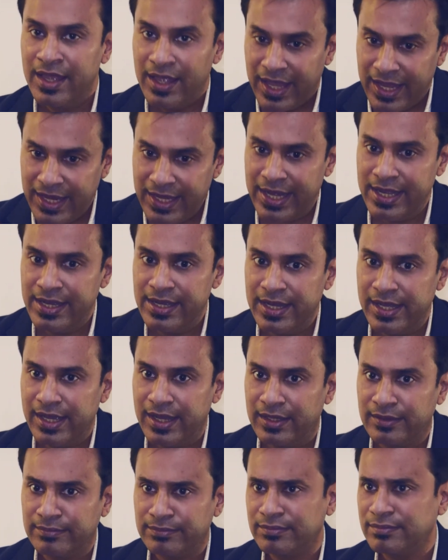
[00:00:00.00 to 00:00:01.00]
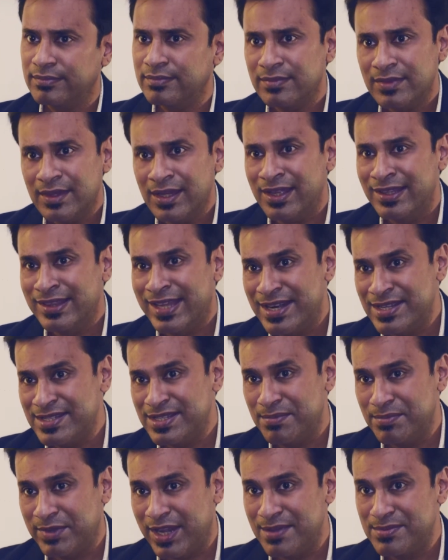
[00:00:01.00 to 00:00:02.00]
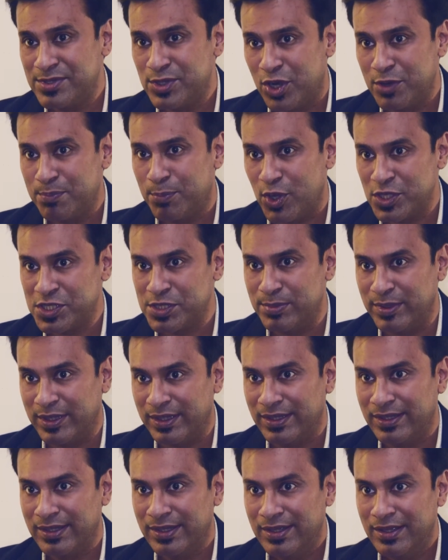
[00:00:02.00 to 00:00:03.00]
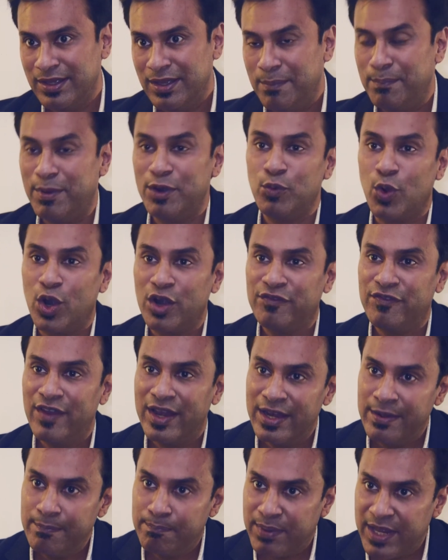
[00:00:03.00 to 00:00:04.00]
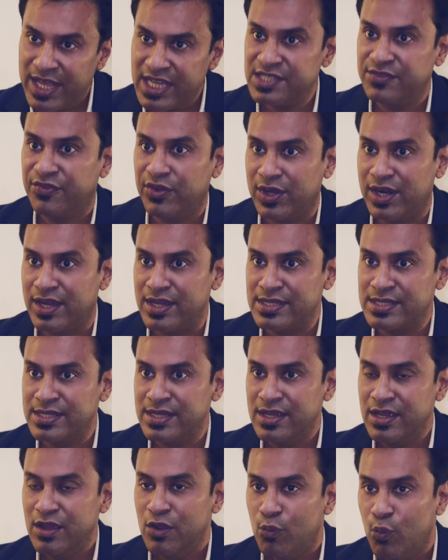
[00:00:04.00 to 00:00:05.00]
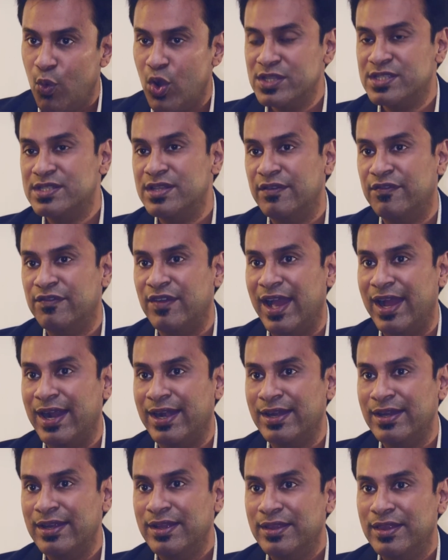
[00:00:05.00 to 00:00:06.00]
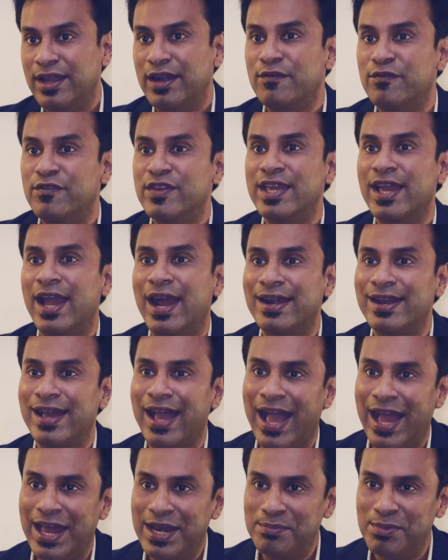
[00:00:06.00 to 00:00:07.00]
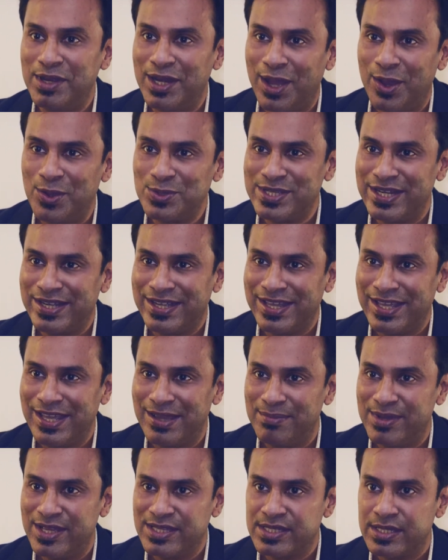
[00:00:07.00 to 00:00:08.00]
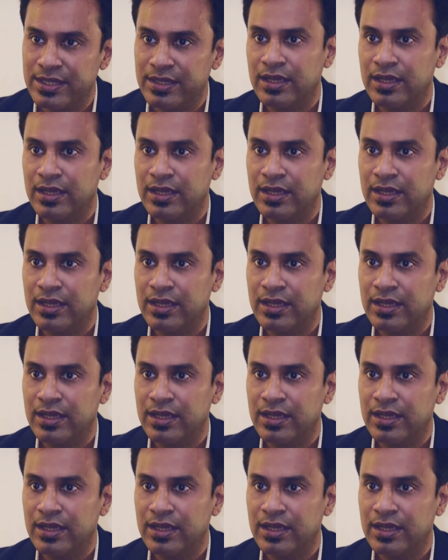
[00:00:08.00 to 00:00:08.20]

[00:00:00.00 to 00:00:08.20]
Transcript: In India, that is sometimes not possible. But what fell in place for us was the fact that we had an animal house at TMH,